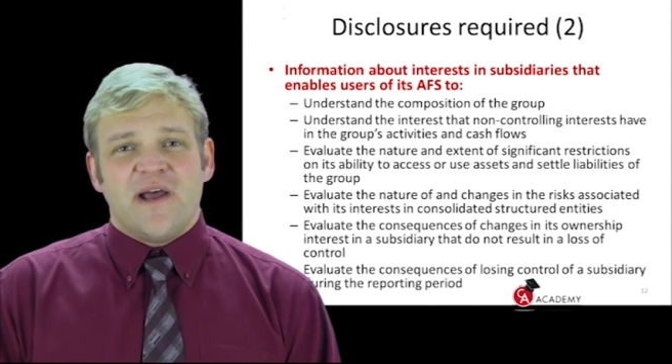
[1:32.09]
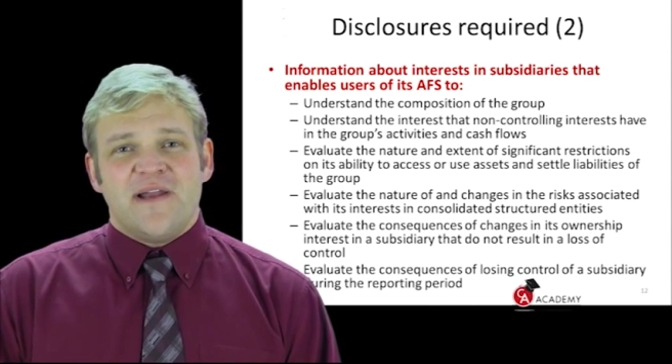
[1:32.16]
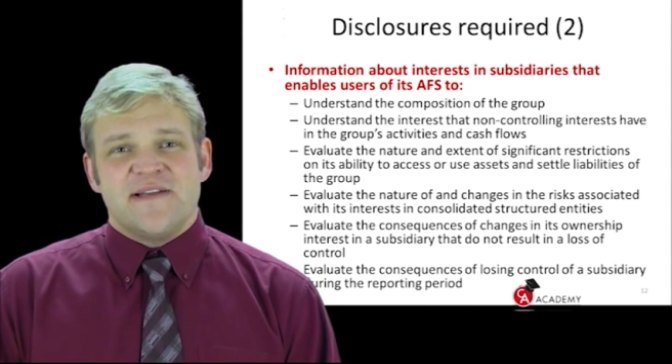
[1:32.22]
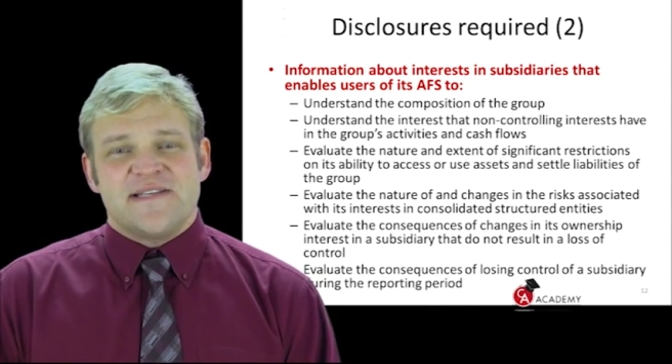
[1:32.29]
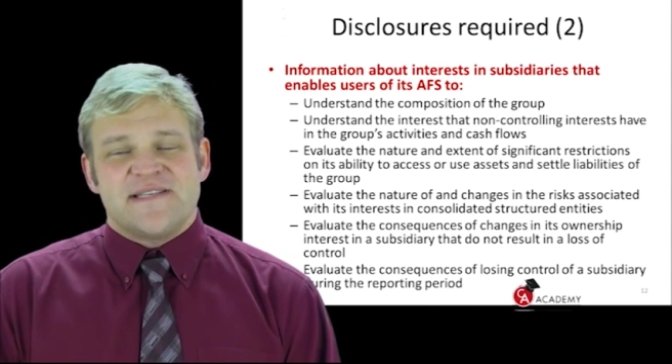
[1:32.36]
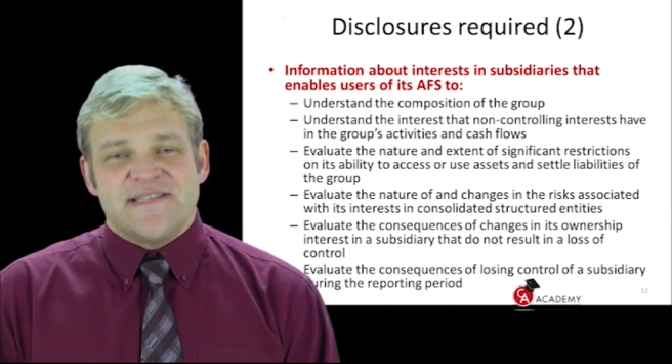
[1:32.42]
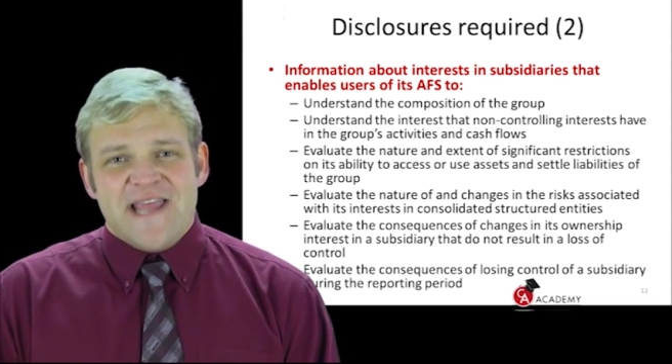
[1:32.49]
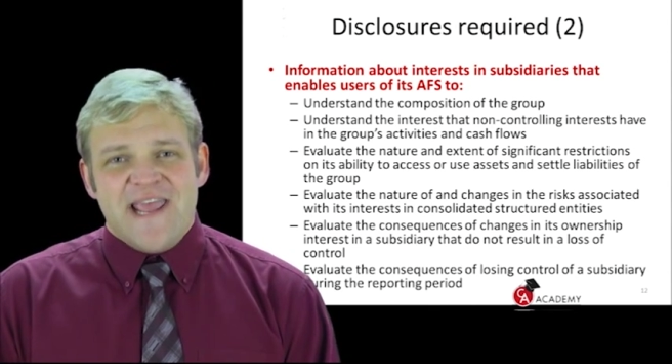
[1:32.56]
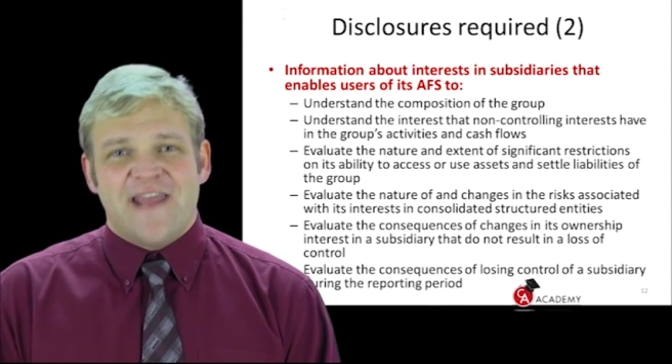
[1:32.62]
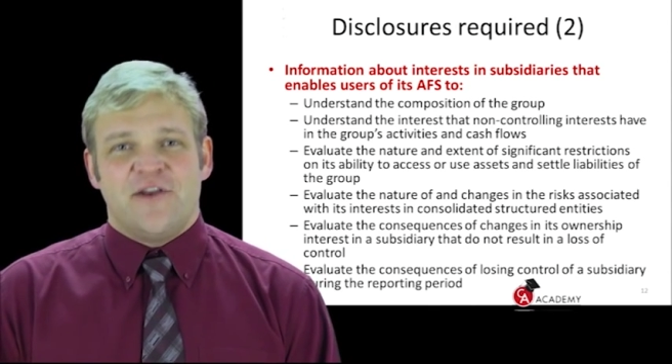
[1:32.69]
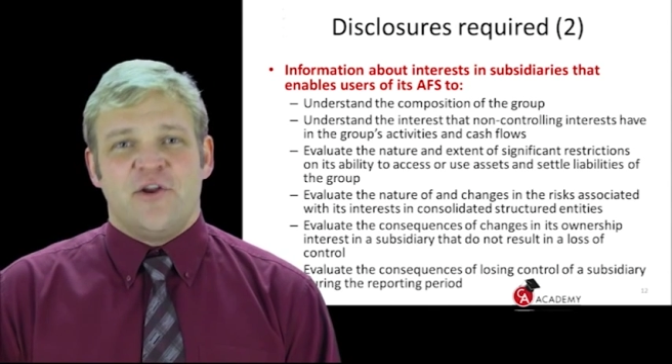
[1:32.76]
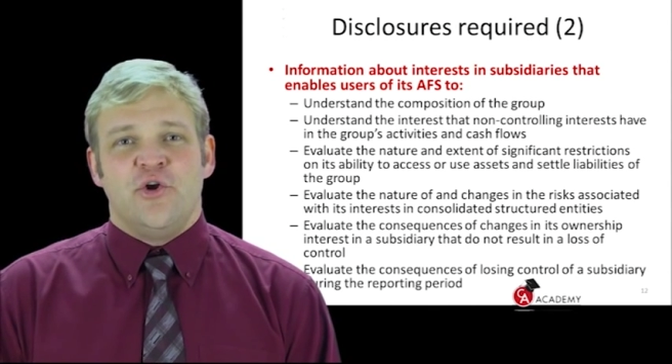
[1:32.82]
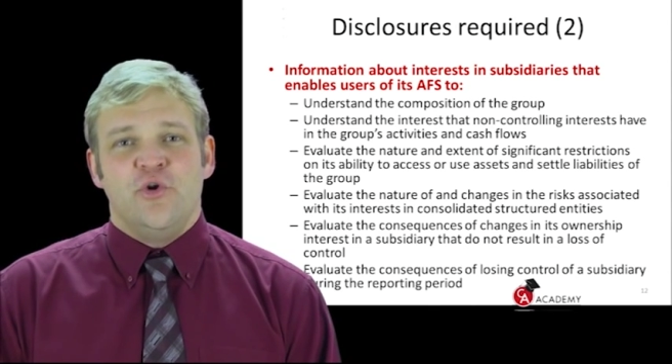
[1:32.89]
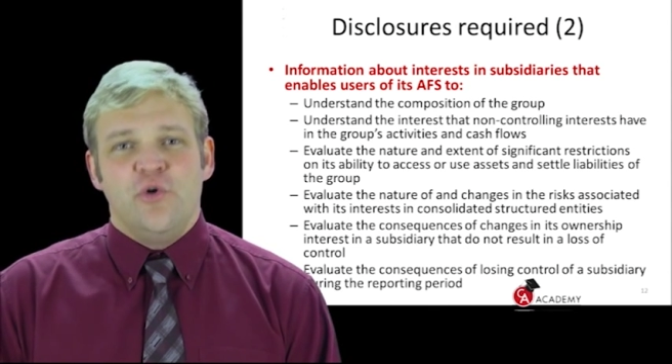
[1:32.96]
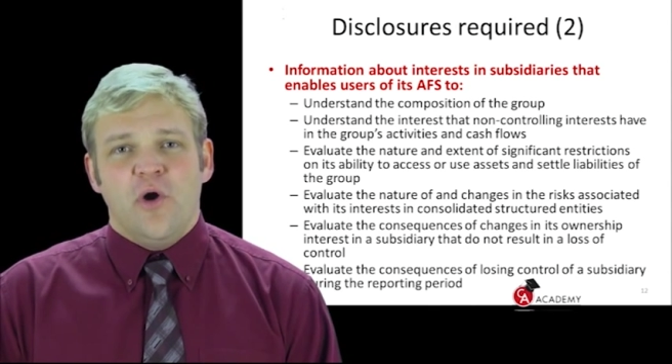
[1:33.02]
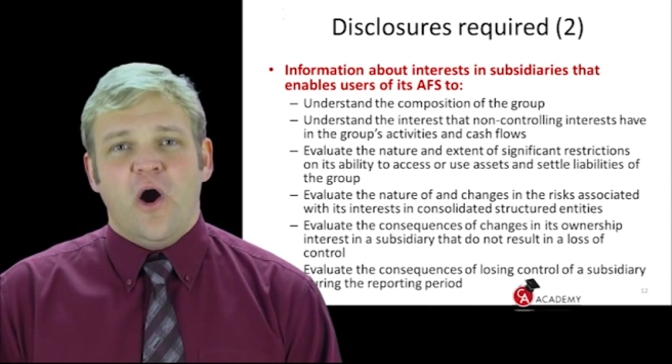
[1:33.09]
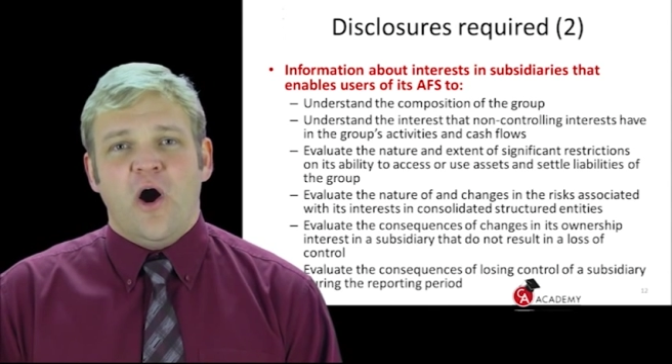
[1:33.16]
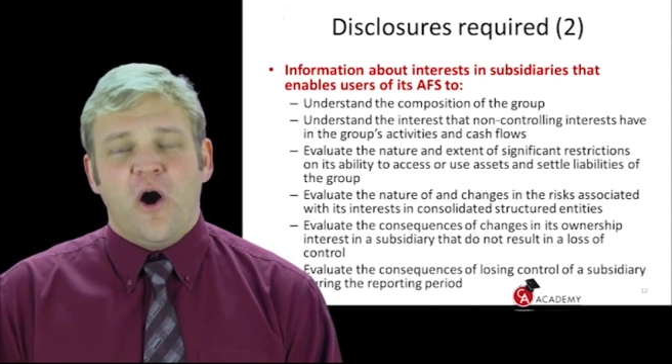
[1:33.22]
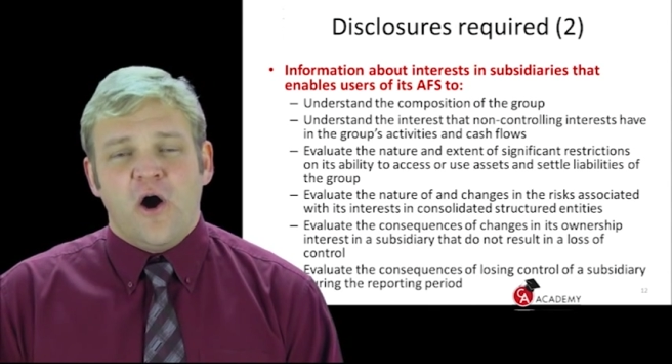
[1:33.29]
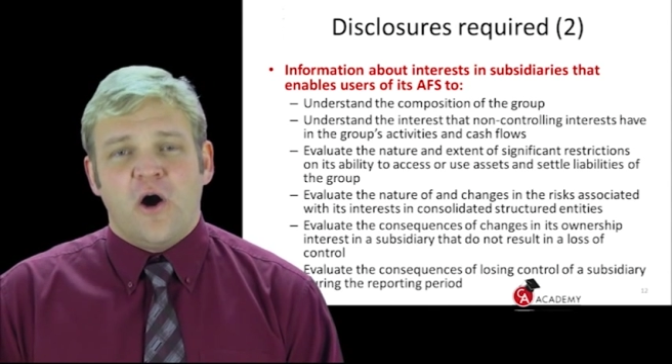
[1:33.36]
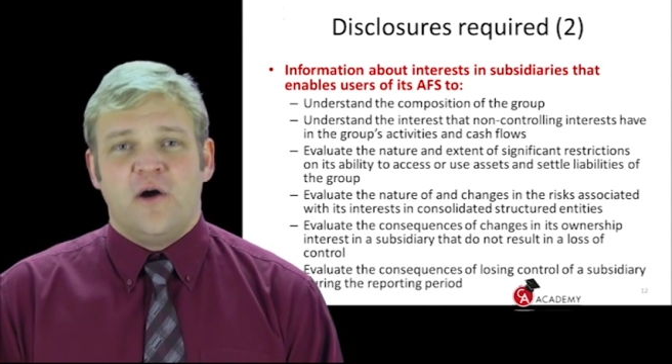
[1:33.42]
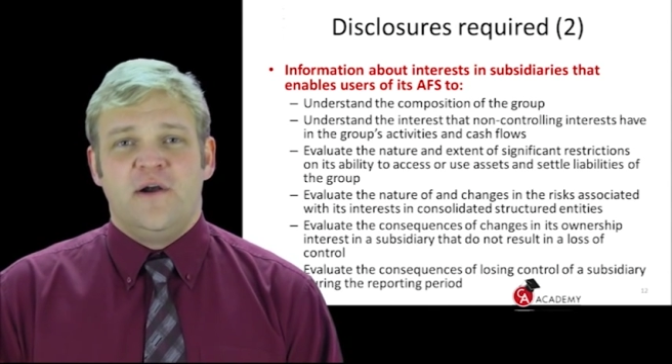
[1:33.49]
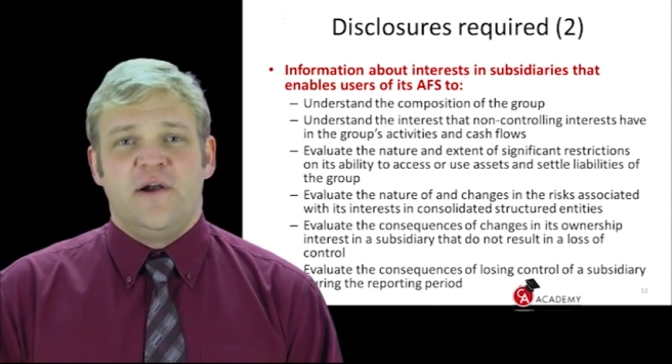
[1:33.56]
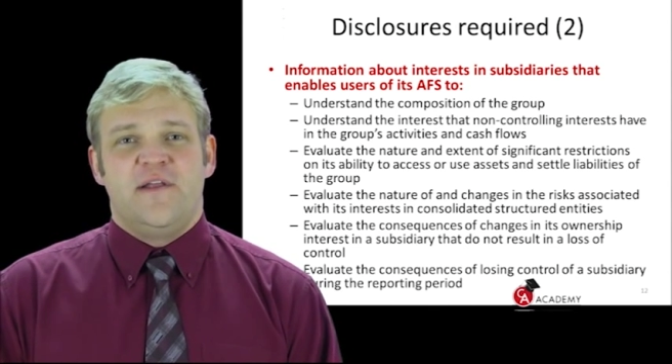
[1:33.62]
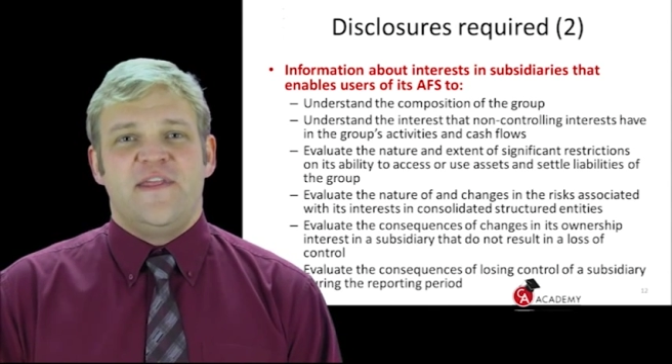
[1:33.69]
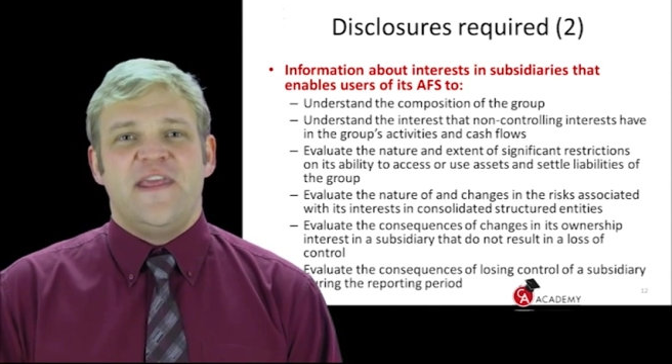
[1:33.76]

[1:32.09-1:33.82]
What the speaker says: understand who are